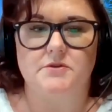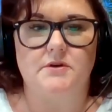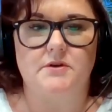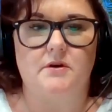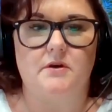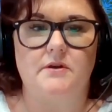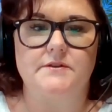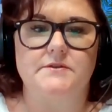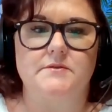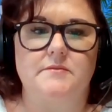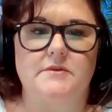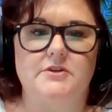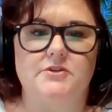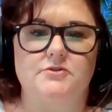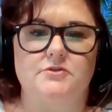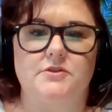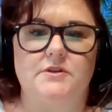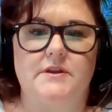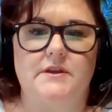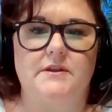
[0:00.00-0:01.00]
at all. So make
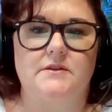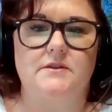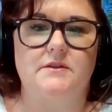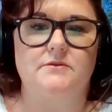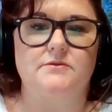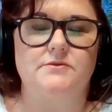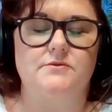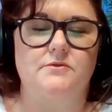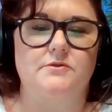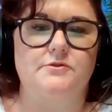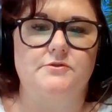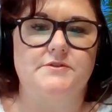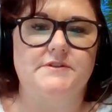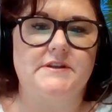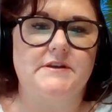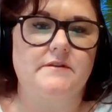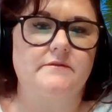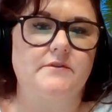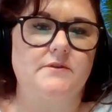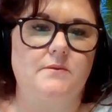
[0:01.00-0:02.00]
sure you get those orders
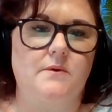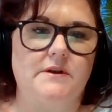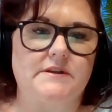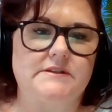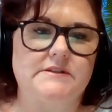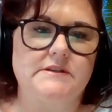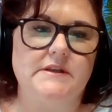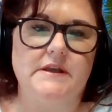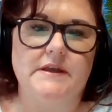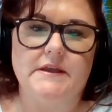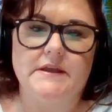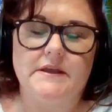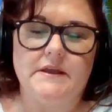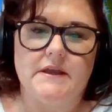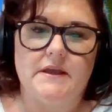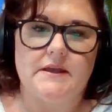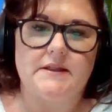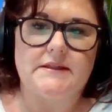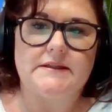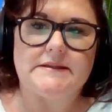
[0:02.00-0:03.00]
in. If you want
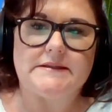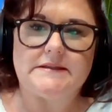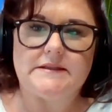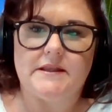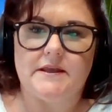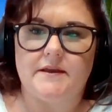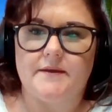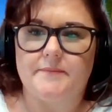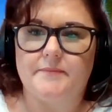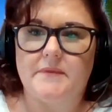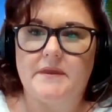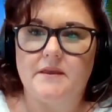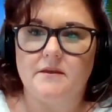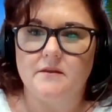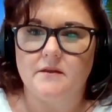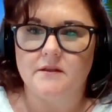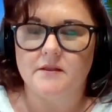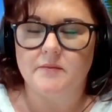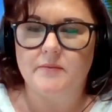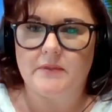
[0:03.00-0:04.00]
a little meal
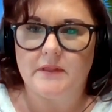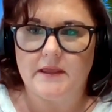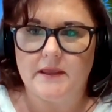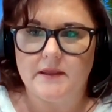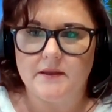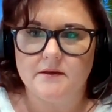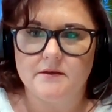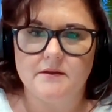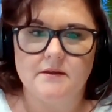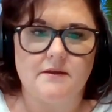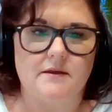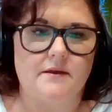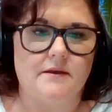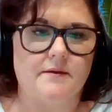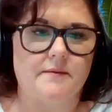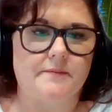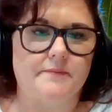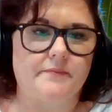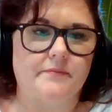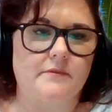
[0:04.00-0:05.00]
on the plane,
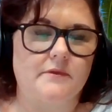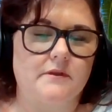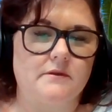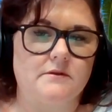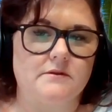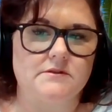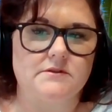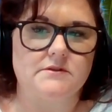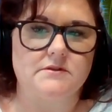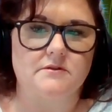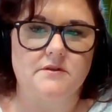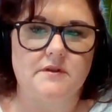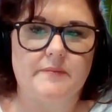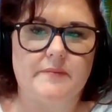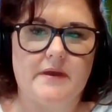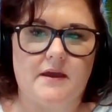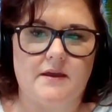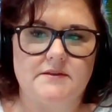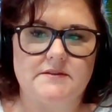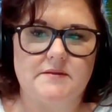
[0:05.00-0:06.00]
you can certainly
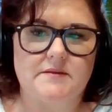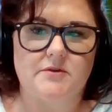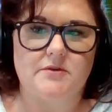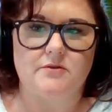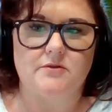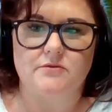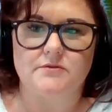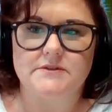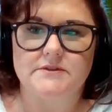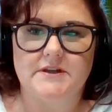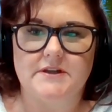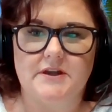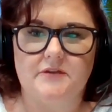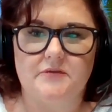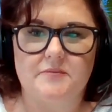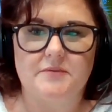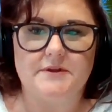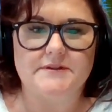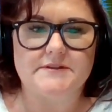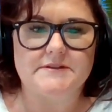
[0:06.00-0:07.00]
pack some of your own stuff,
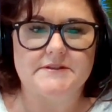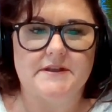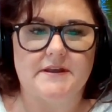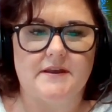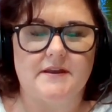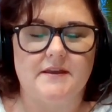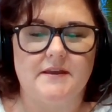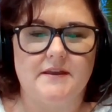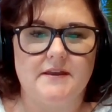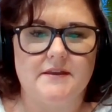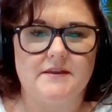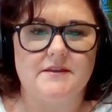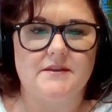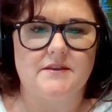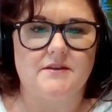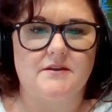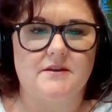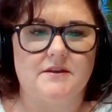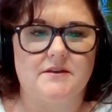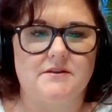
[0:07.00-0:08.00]
but
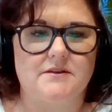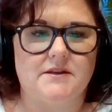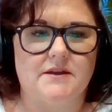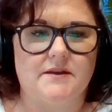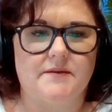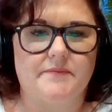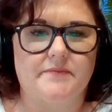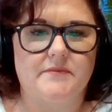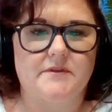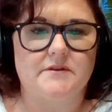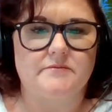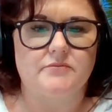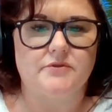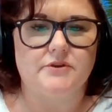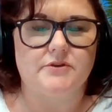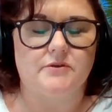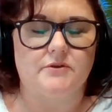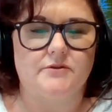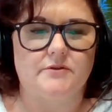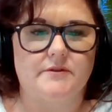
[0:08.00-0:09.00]
you can
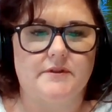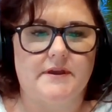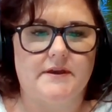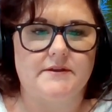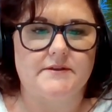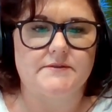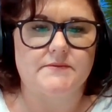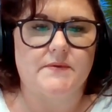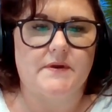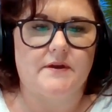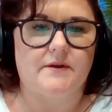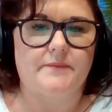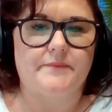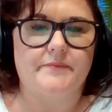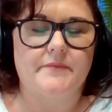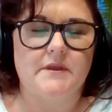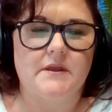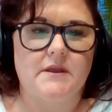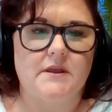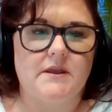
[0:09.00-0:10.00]
pre-order that as well.
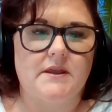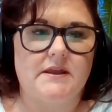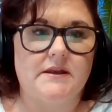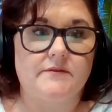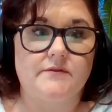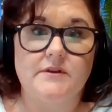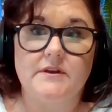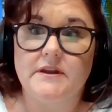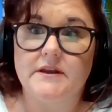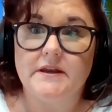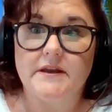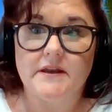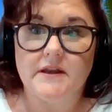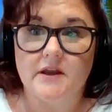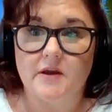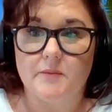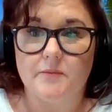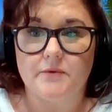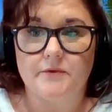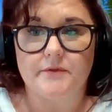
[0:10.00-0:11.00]
And if you need any
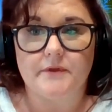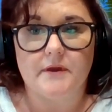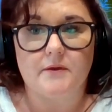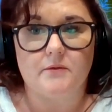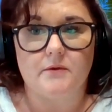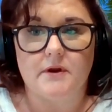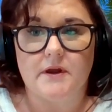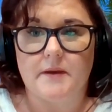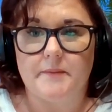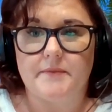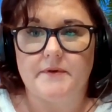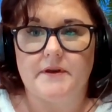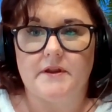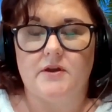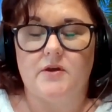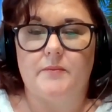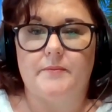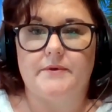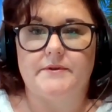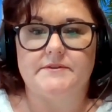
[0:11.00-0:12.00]
help with that, we're happy to
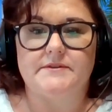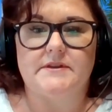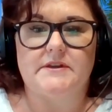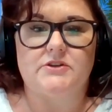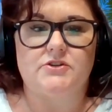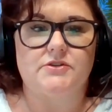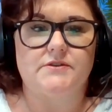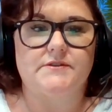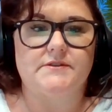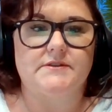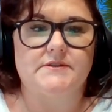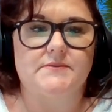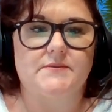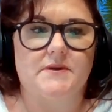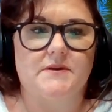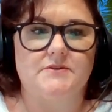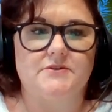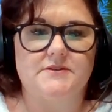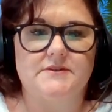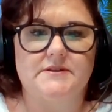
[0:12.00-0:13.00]
help as agents as
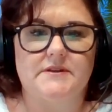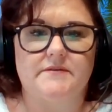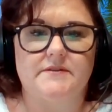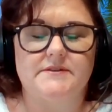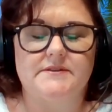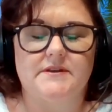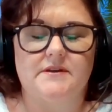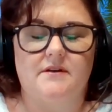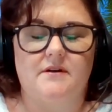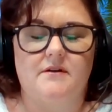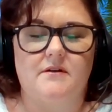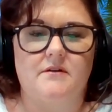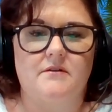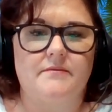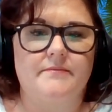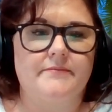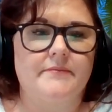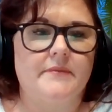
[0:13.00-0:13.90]
well. Just give us a call.